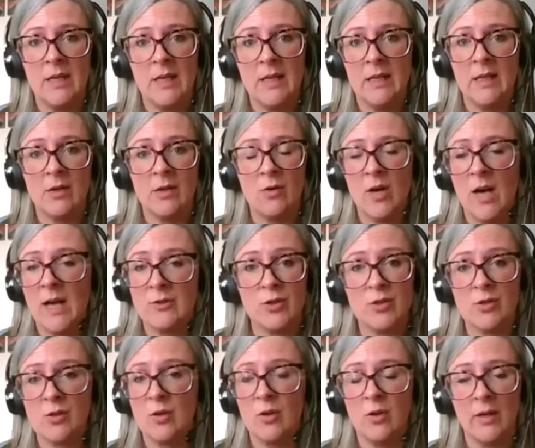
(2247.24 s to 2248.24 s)
really
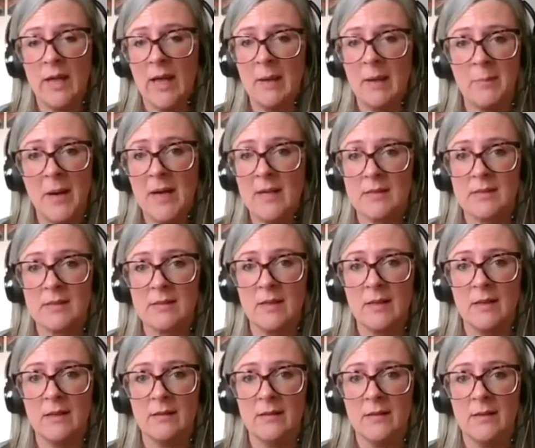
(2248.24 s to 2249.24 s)
just couldn't get past
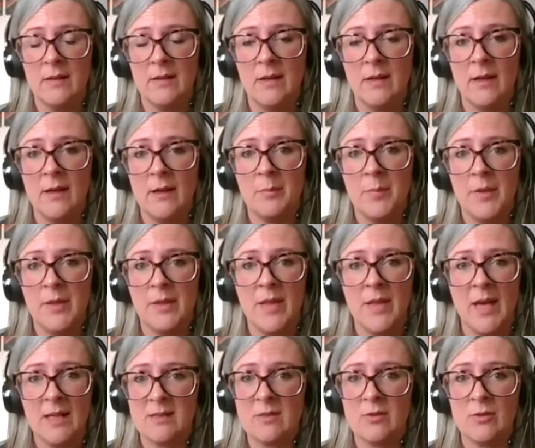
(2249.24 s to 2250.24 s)
it. But
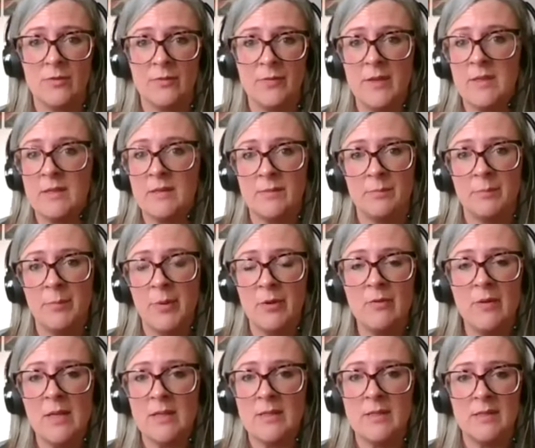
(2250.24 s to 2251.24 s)
that stuff is
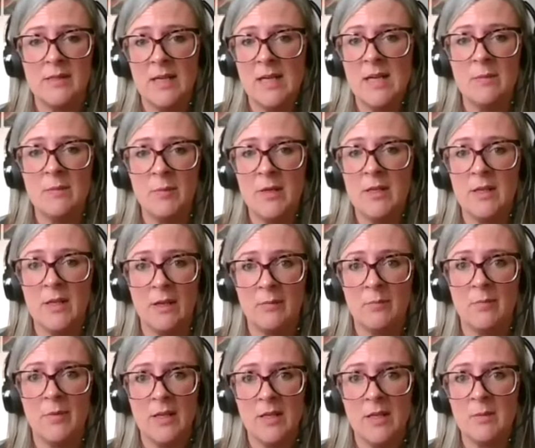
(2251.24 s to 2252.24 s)
buried deep in
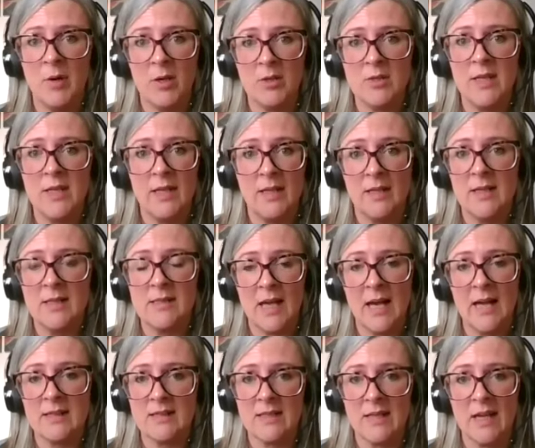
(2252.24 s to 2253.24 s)
your body, and it's
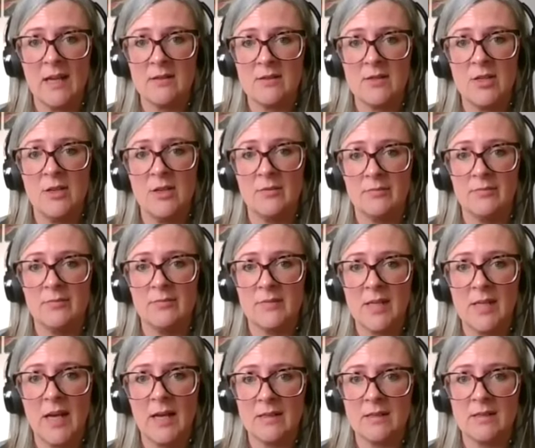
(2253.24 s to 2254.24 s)
hard to get to.
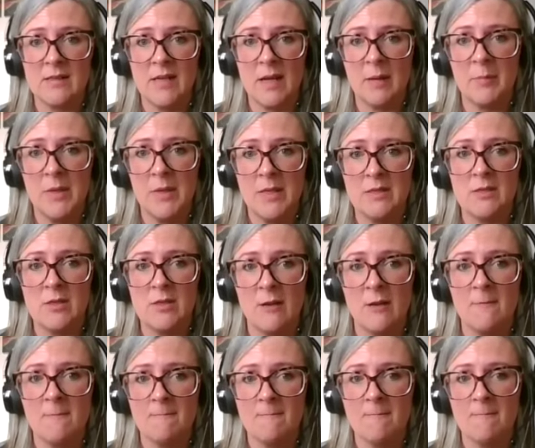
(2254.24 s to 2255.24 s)
It's hard to tap
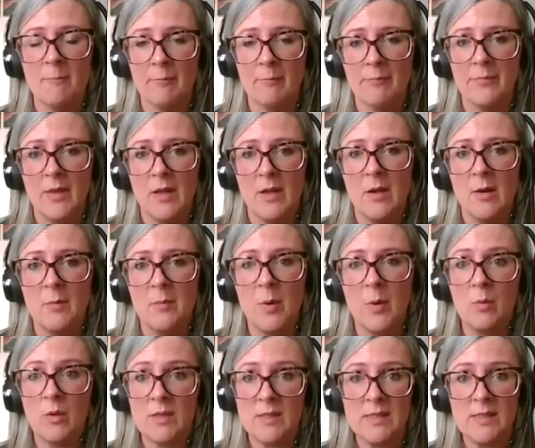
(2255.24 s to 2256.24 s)
into.
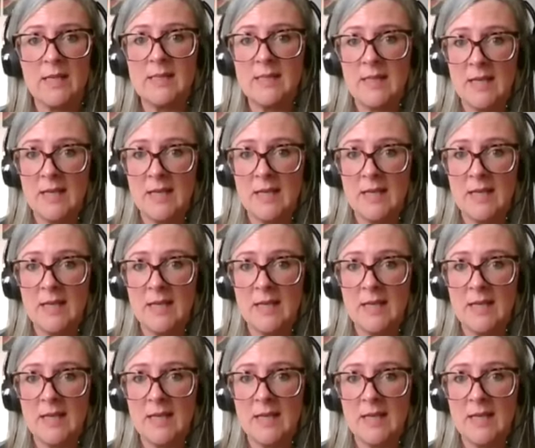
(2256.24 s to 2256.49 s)
But once I